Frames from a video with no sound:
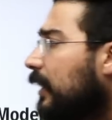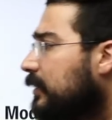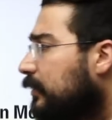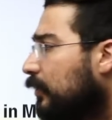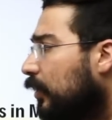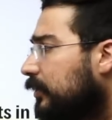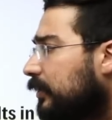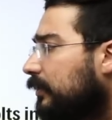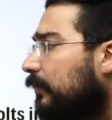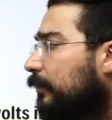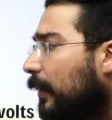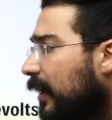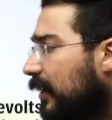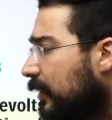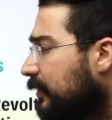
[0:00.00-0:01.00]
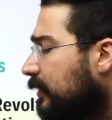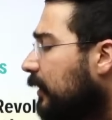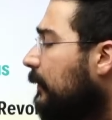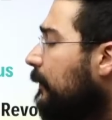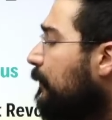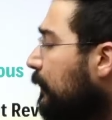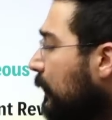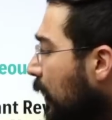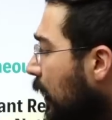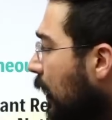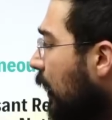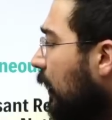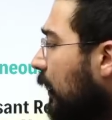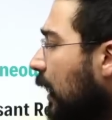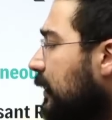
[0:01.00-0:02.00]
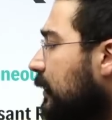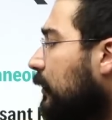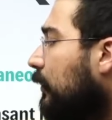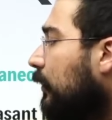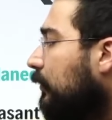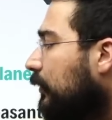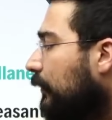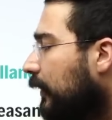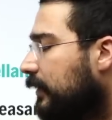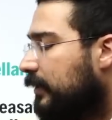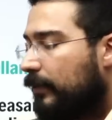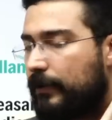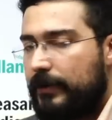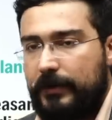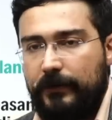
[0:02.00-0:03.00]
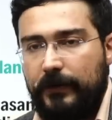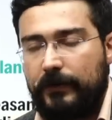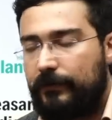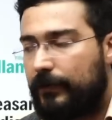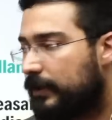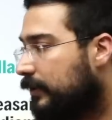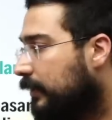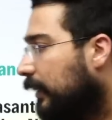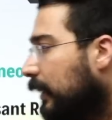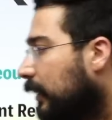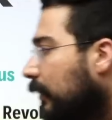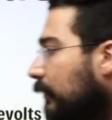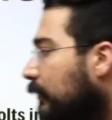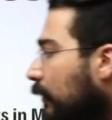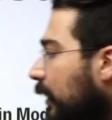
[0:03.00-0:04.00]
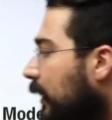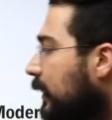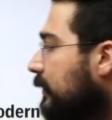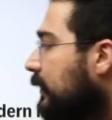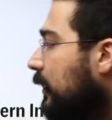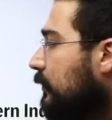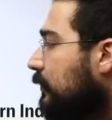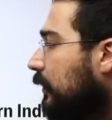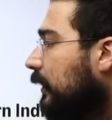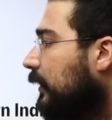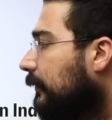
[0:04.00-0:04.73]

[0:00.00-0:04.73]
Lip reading: Causes of partition, rise and growth of extremism in first decade of 20th century.